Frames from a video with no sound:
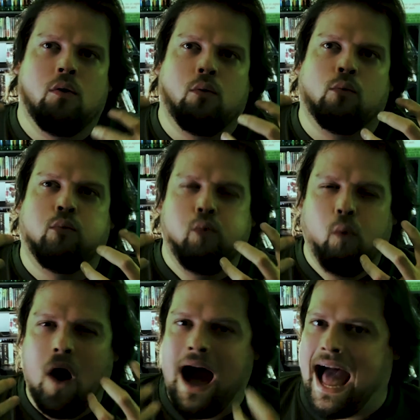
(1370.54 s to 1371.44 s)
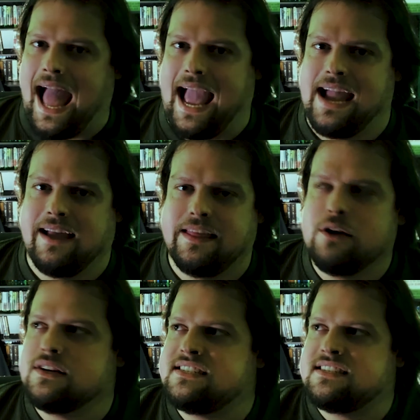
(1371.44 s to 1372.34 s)
Why?
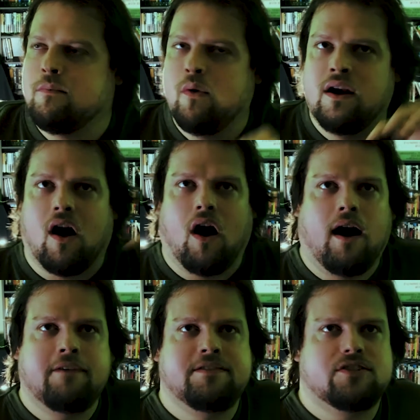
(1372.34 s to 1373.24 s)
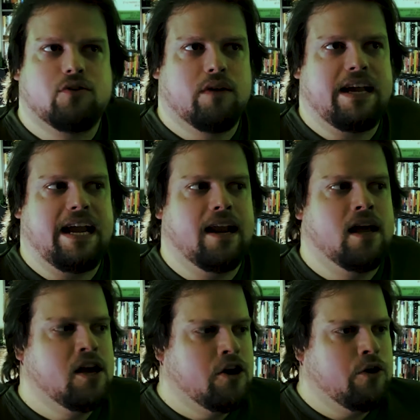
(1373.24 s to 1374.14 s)
There is someone off screen
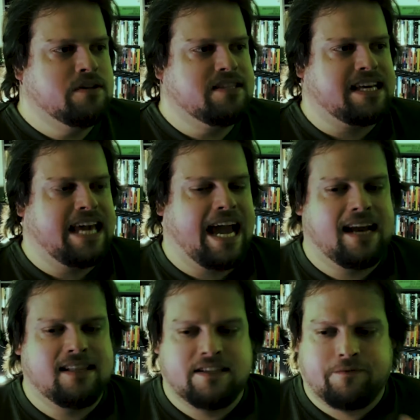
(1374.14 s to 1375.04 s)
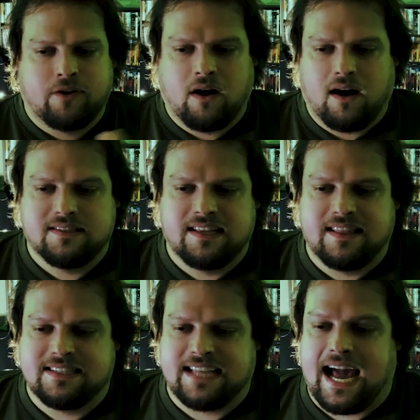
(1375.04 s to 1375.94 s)
who is the catalyst for causing
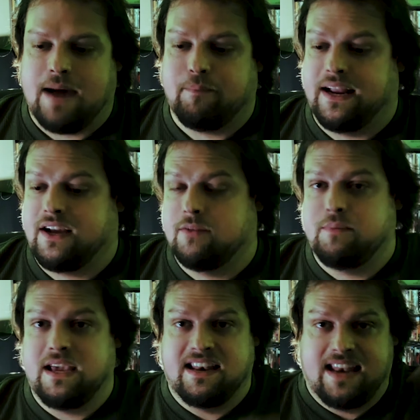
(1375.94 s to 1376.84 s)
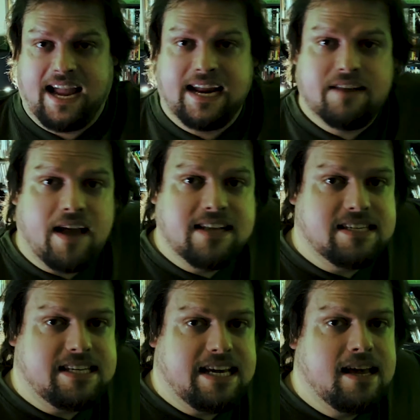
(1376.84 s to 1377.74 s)
this to happen. It could be a negative
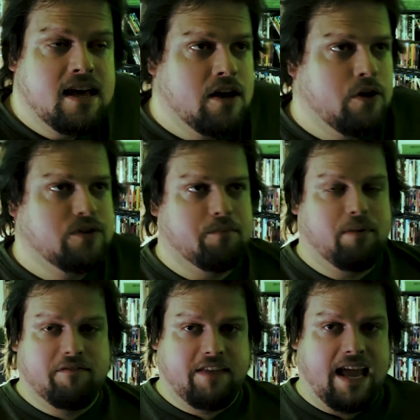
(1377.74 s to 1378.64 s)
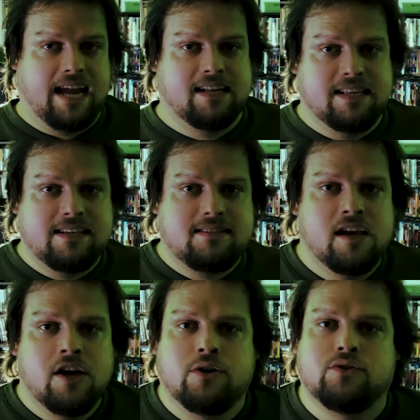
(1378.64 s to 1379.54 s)
entity who's above the analyst,
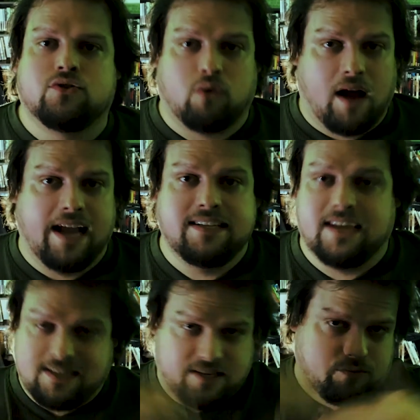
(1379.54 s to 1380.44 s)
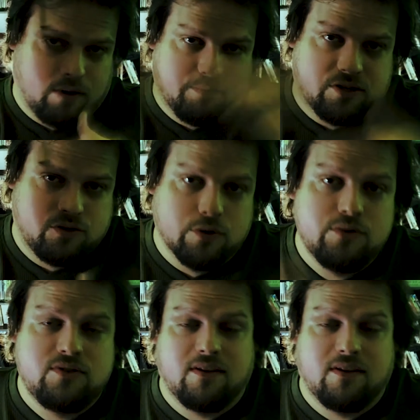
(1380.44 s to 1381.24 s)
who's trying to disrupt a truce so